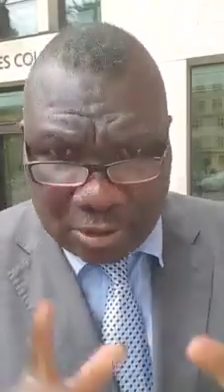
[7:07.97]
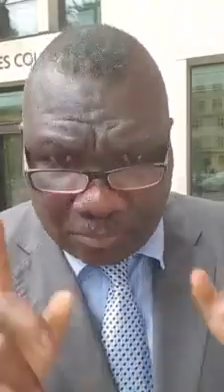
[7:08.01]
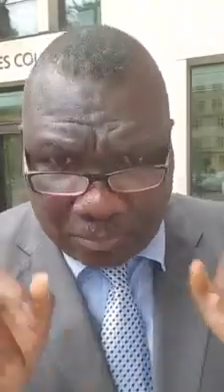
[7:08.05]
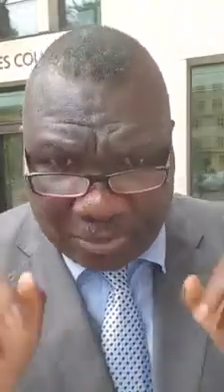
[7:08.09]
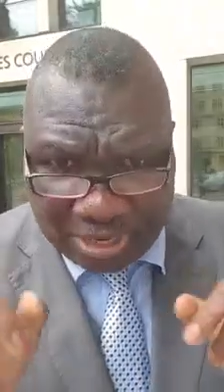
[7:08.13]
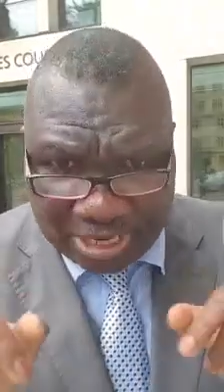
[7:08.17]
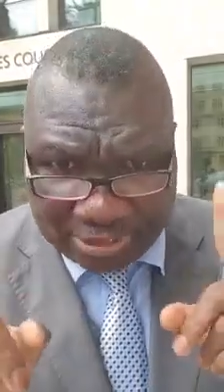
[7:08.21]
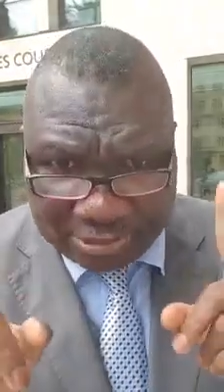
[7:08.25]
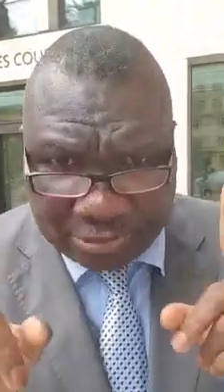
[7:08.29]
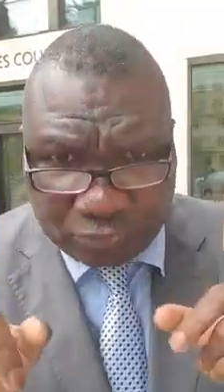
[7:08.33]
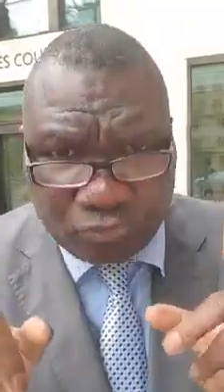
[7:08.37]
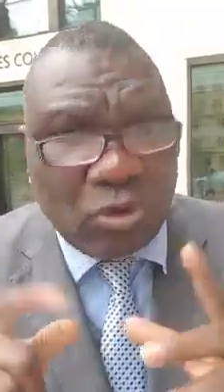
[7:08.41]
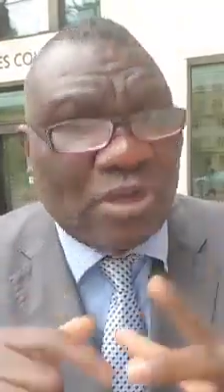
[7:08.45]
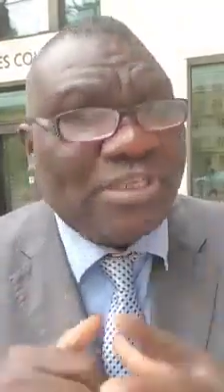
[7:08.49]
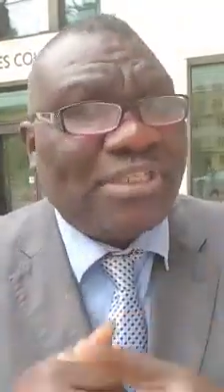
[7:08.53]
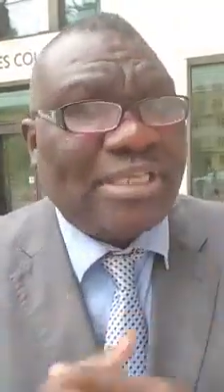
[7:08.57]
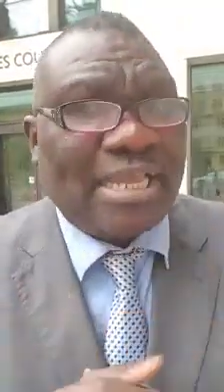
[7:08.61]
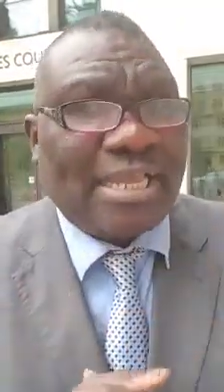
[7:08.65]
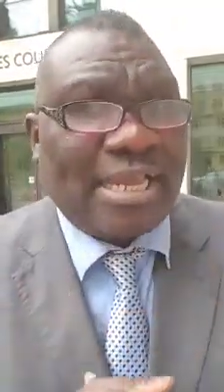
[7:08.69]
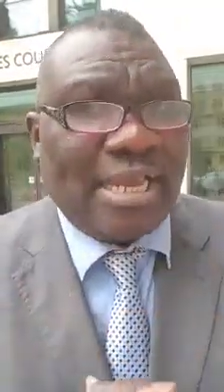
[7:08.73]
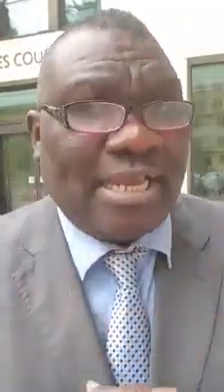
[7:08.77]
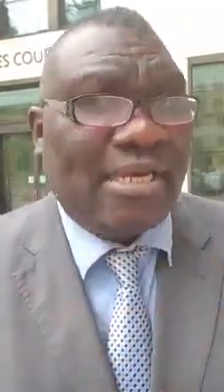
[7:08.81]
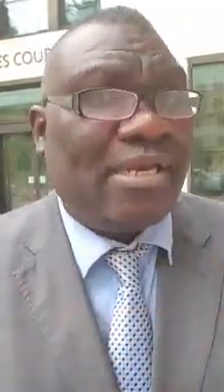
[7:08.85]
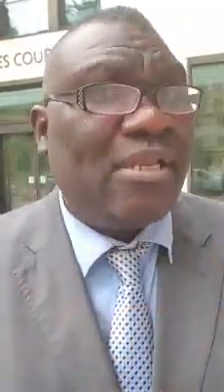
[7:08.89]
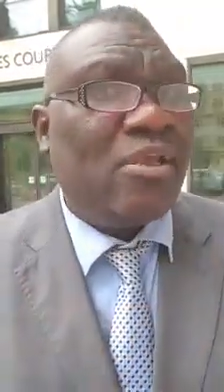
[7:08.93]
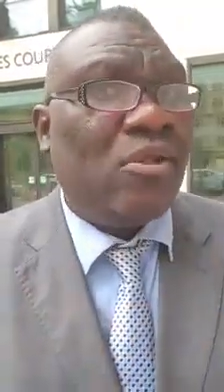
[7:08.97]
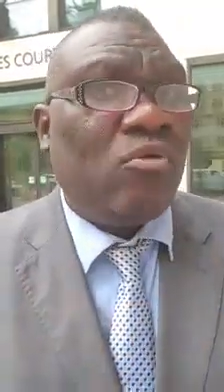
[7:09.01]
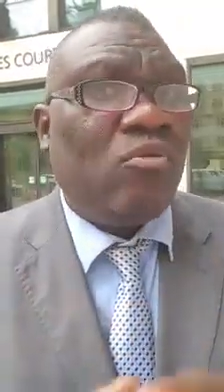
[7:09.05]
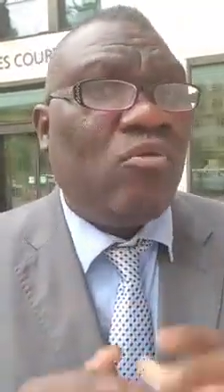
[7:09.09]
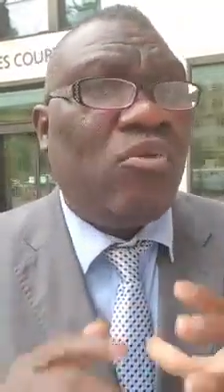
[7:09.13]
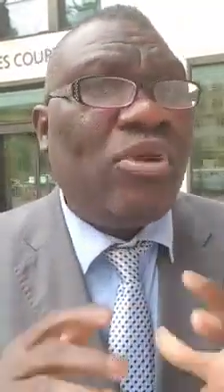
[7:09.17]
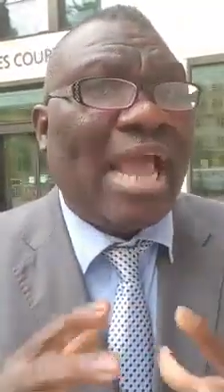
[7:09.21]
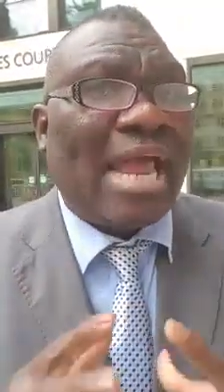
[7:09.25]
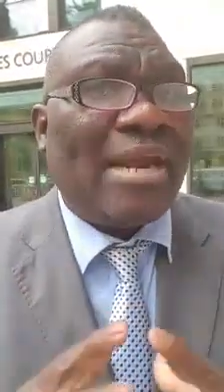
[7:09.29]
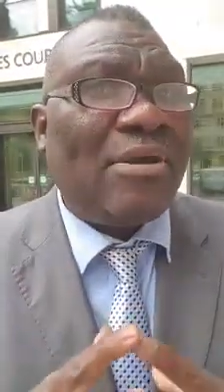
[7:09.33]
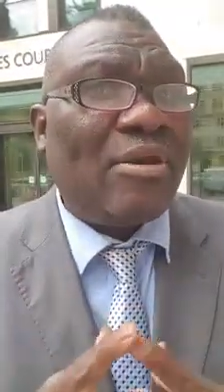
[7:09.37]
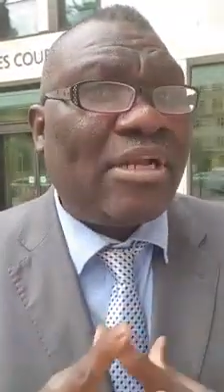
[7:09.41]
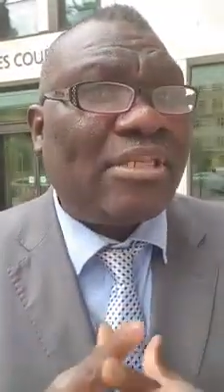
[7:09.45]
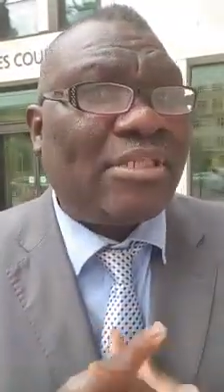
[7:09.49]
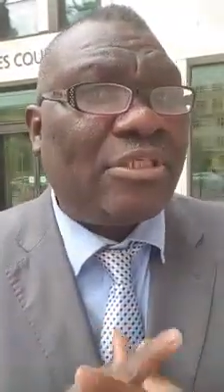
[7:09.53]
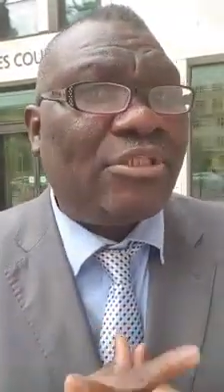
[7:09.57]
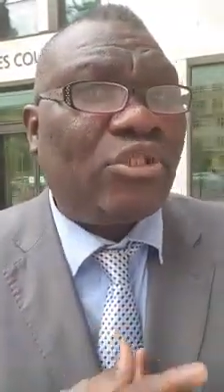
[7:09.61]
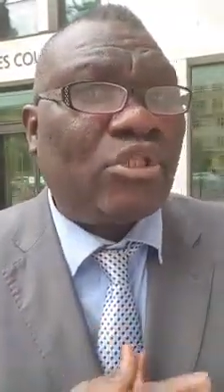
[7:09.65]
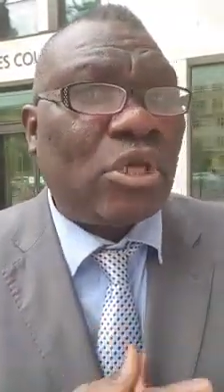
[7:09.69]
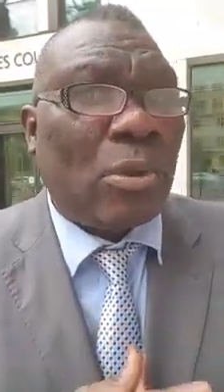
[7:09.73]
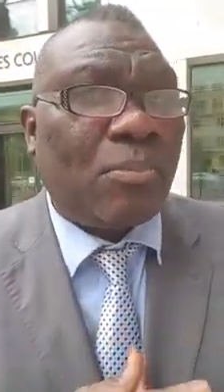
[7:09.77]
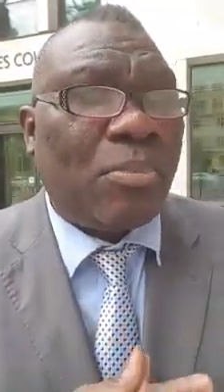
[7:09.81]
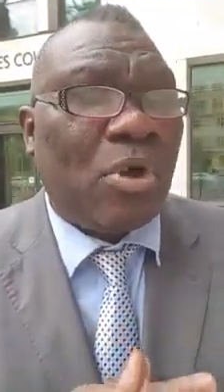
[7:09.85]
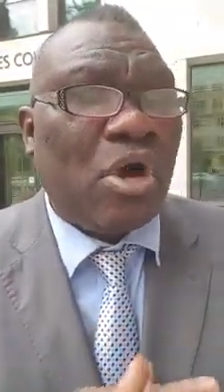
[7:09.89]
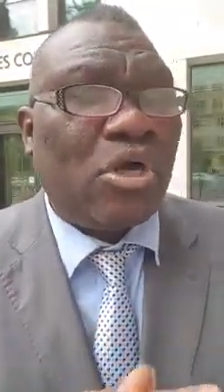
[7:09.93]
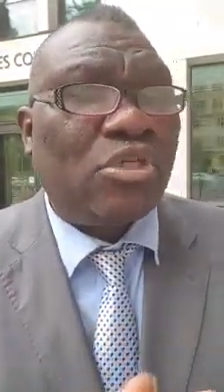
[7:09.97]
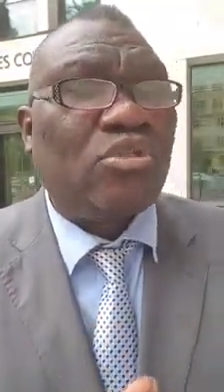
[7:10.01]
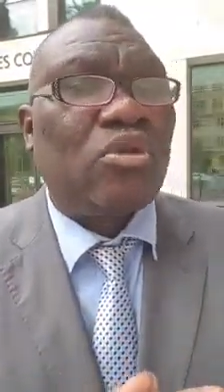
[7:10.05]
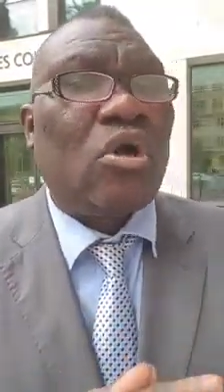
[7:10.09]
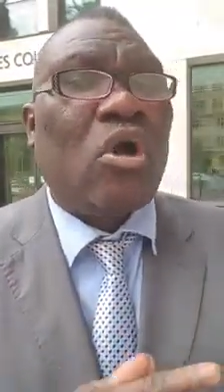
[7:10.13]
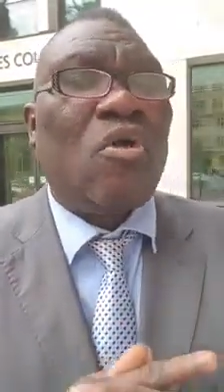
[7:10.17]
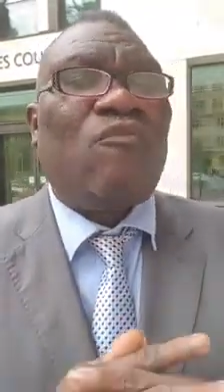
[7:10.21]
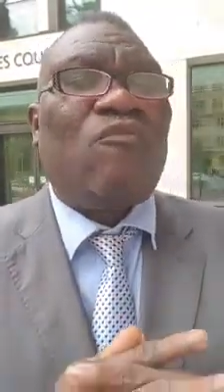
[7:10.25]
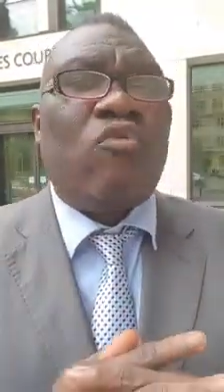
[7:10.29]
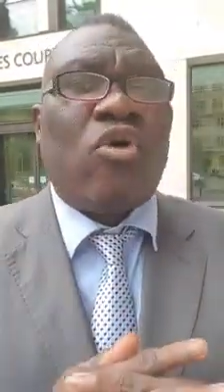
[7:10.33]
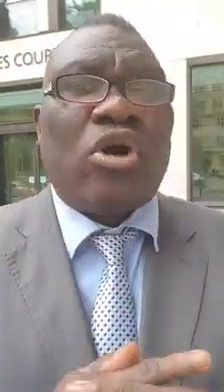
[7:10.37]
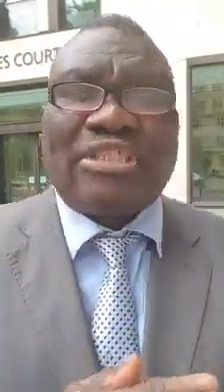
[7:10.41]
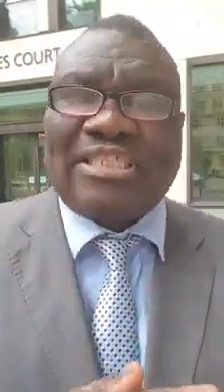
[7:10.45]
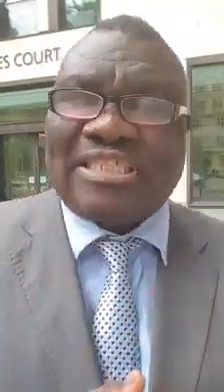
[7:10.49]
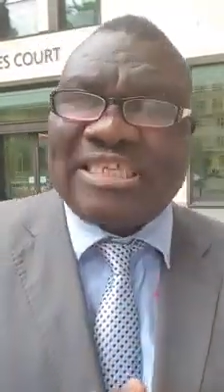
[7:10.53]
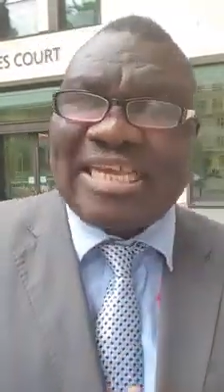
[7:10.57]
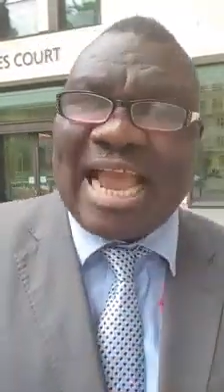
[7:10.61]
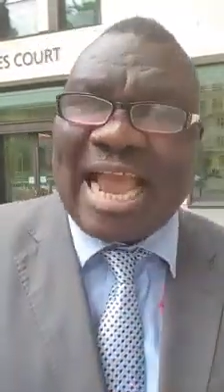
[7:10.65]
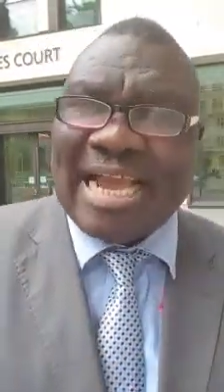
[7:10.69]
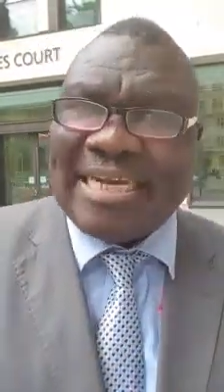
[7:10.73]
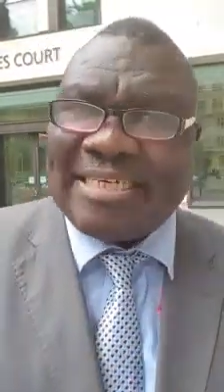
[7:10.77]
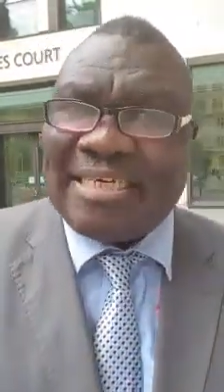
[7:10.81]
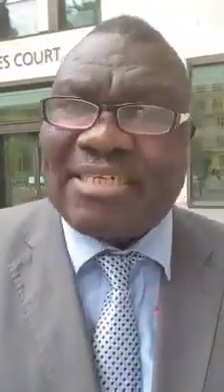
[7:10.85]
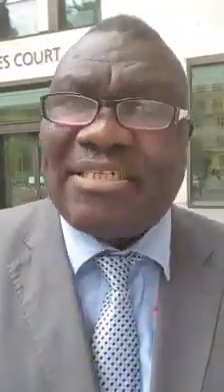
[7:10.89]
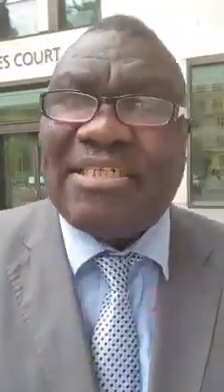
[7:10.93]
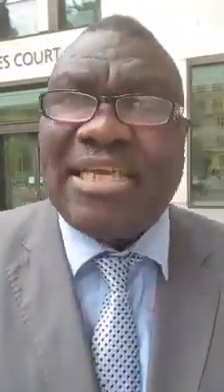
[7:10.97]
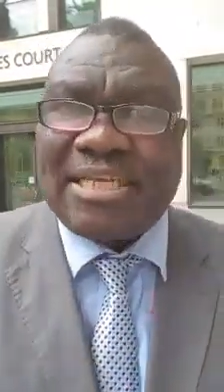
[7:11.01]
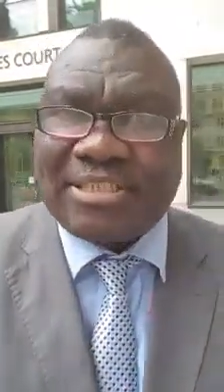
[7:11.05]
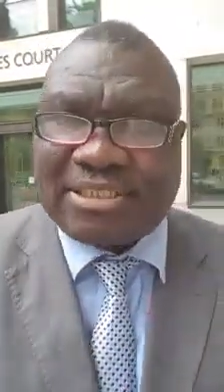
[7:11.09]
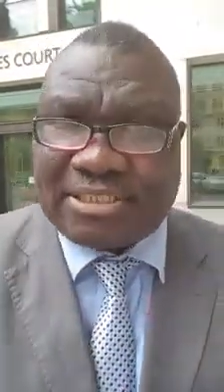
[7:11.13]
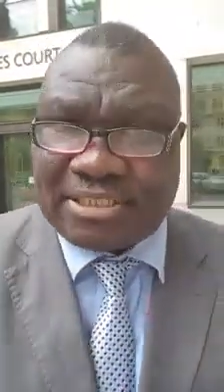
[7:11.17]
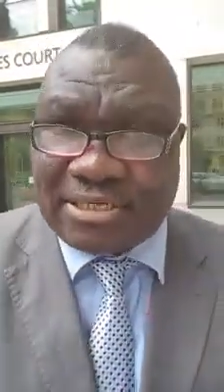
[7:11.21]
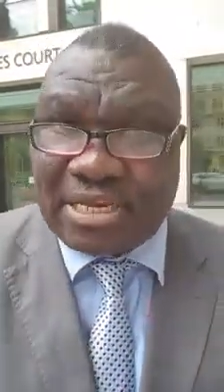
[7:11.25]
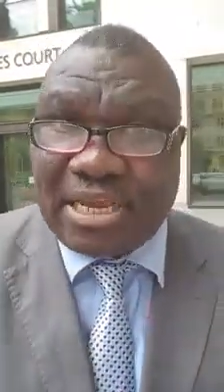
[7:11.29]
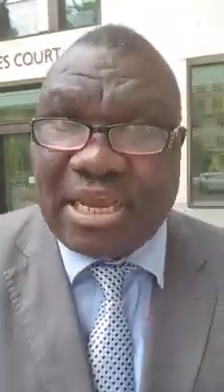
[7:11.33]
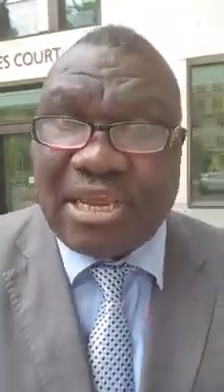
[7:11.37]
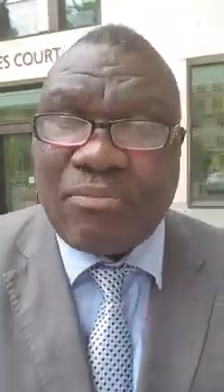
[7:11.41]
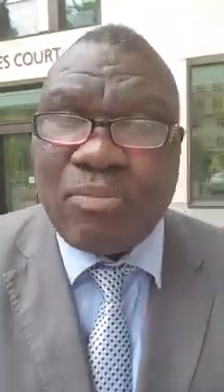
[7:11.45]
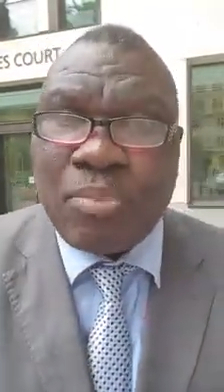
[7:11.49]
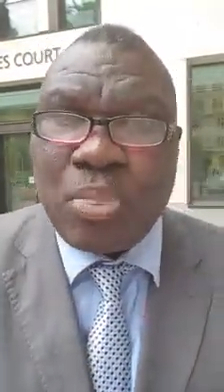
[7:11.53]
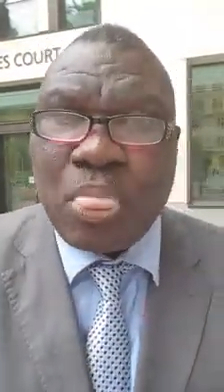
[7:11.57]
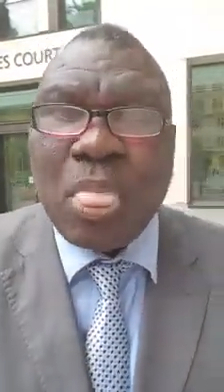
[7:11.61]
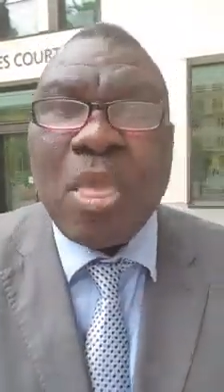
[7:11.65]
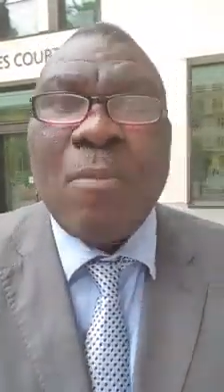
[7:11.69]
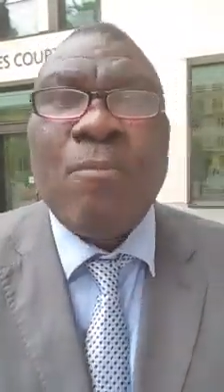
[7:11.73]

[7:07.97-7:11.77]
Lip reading: Please, once again, we are not in support of what the guy did yesterday,